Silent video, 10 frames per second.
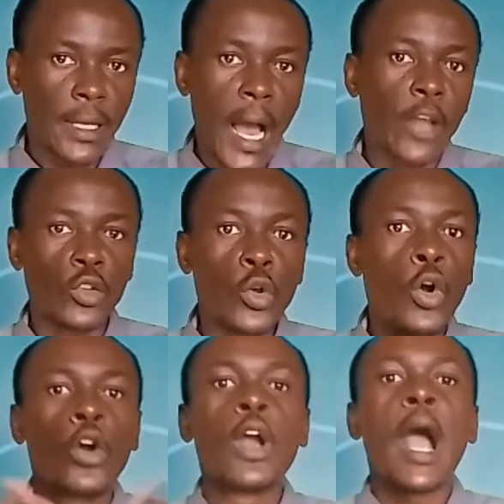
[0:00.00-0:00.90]
And you
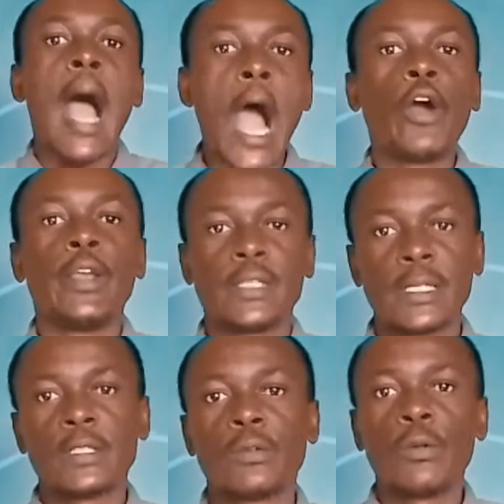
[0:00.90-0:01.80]
know how is
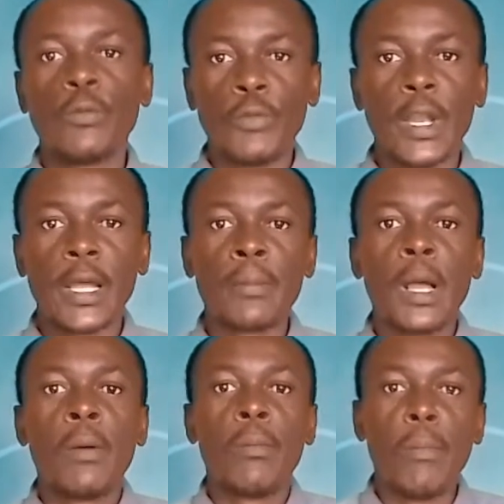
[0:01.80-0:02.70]
it very
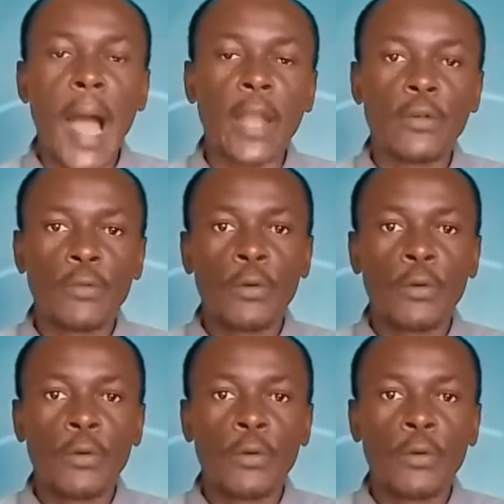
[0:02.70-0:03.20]
bad